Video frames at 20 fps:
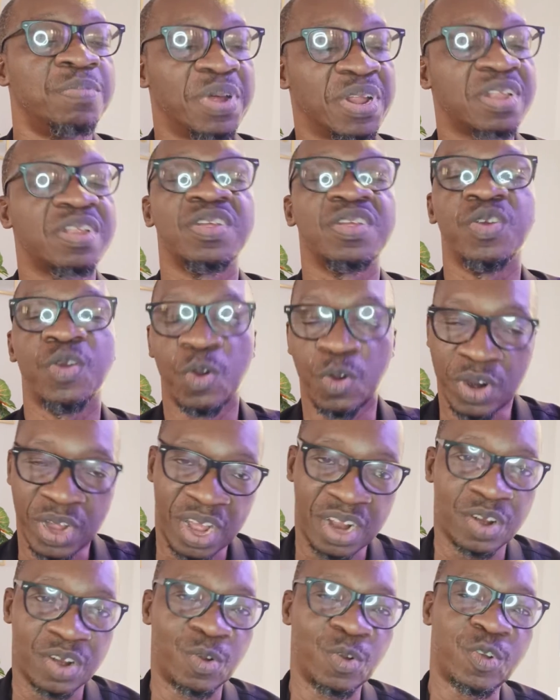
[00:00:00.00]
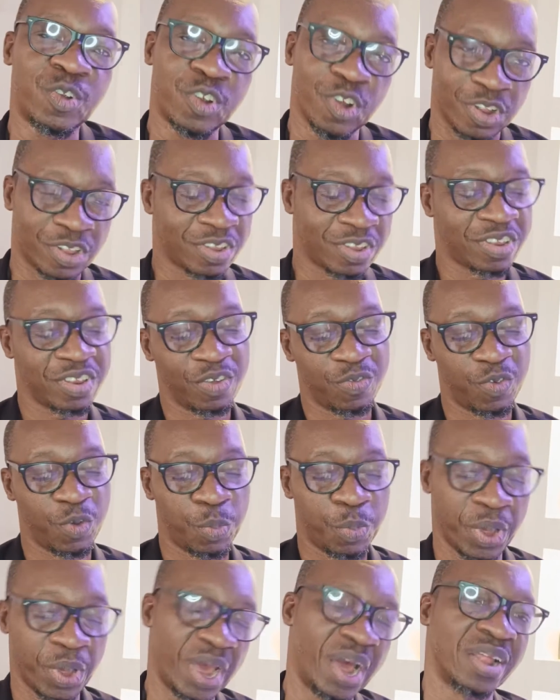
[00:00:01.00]
but you'll get good shots if you
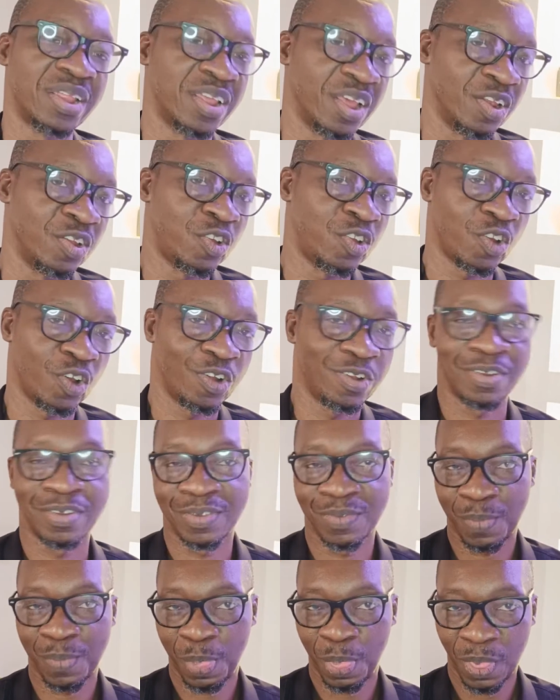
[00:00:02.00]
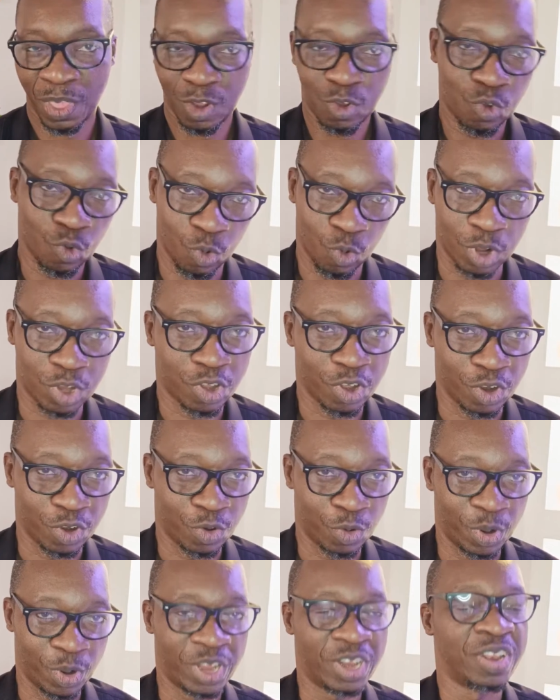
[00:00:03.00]
pay attention to what you're
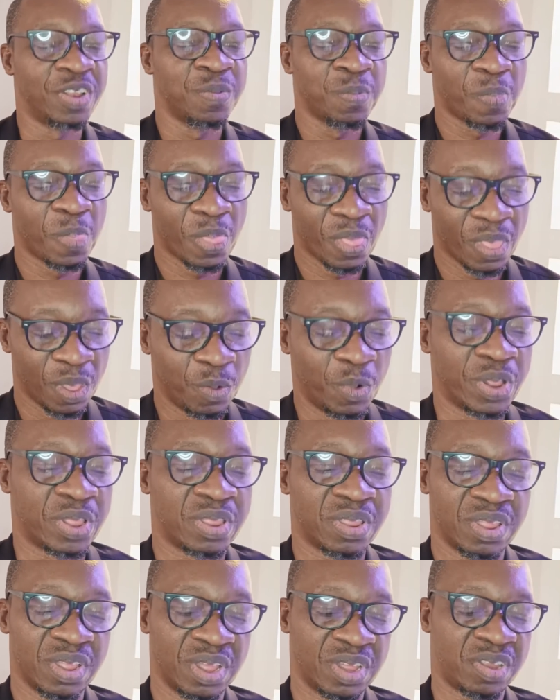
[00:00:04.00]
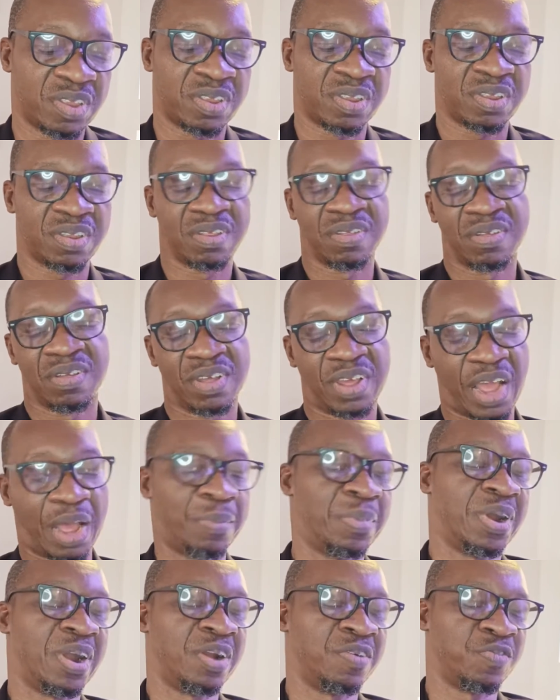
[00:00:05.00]
doing with this
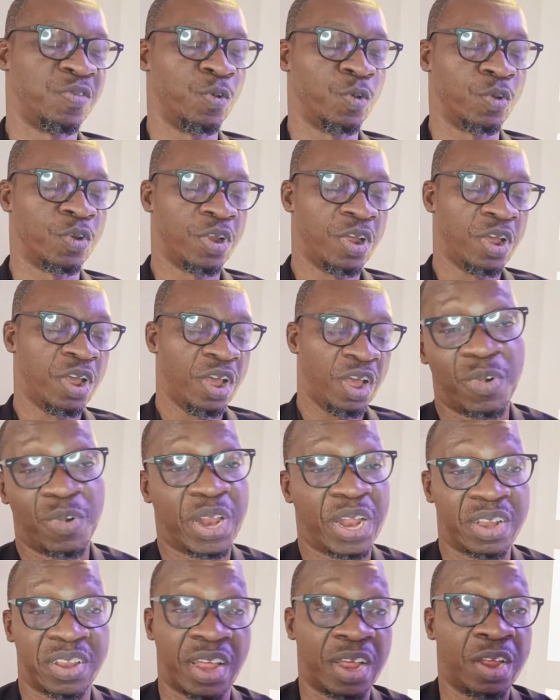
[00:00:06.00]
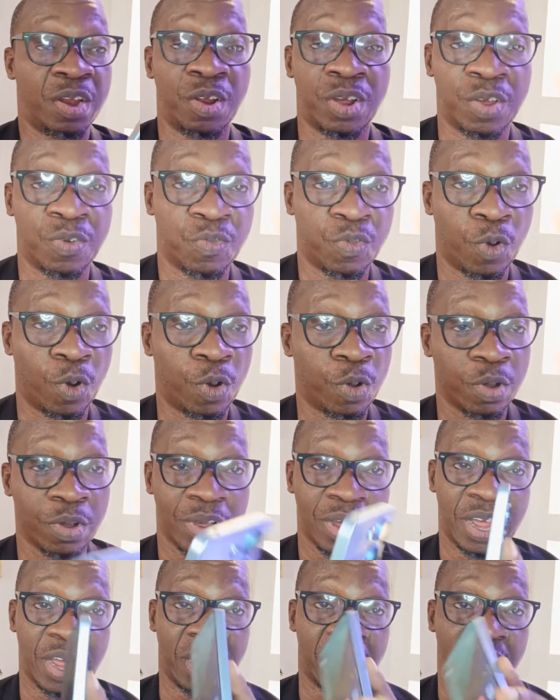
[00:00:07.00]
camera phone. What else are you looking for
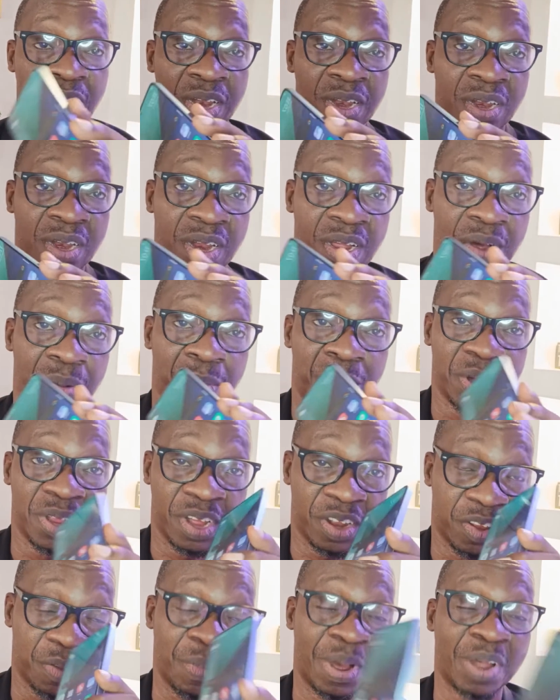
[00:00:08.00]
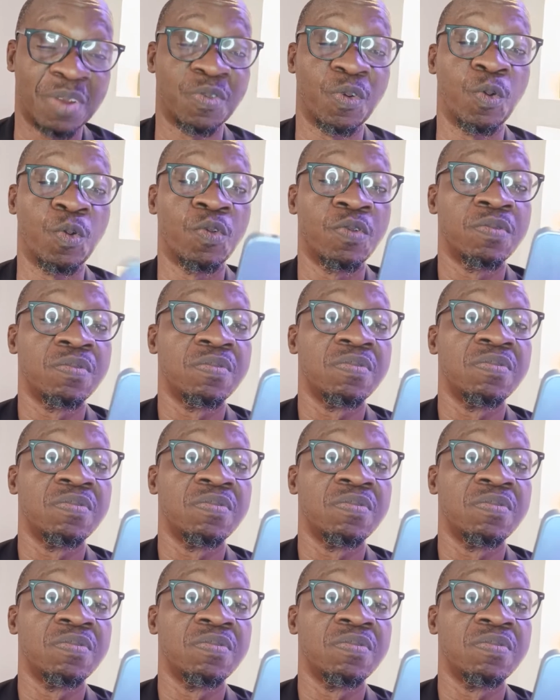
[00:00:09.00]
in a budget smartphone?